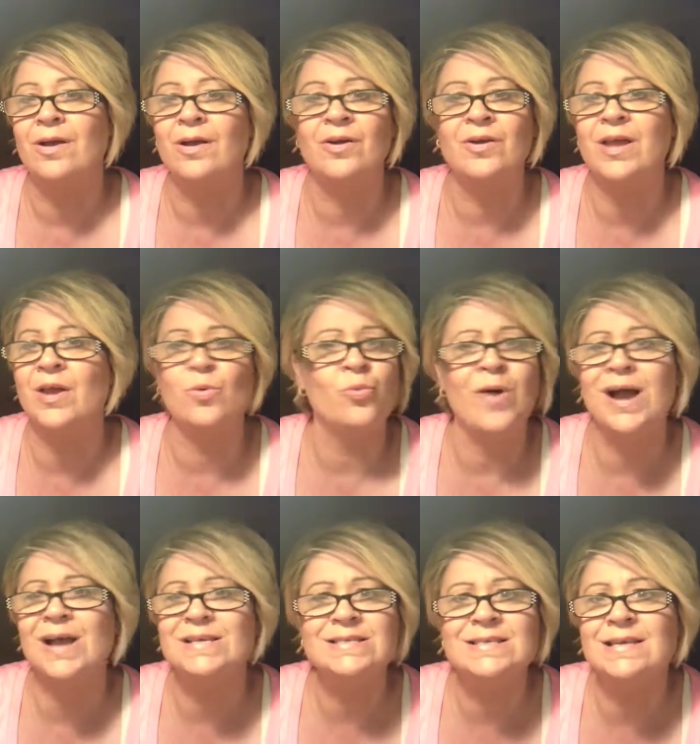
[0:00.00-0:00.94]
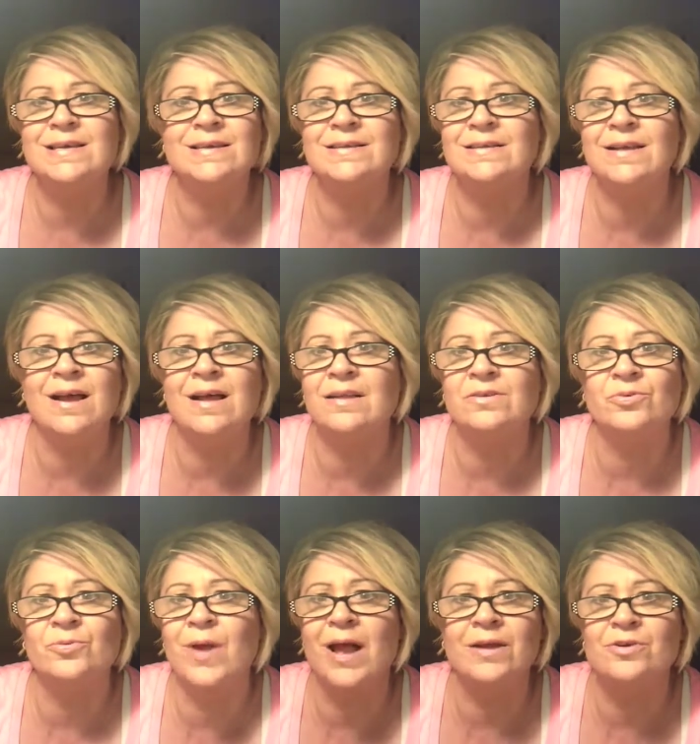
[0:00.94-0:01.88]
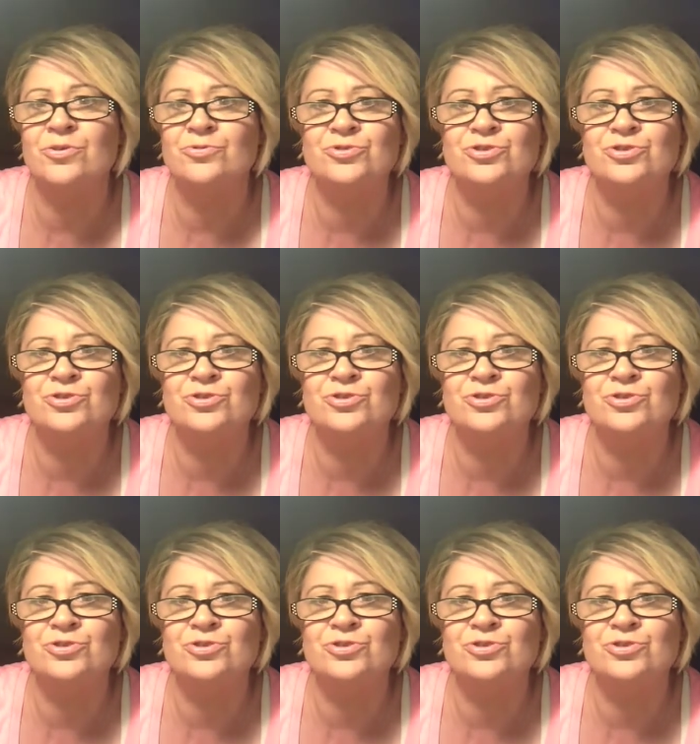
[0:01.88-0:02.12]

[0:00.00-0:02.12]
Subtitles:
Okay, why is he in Colorado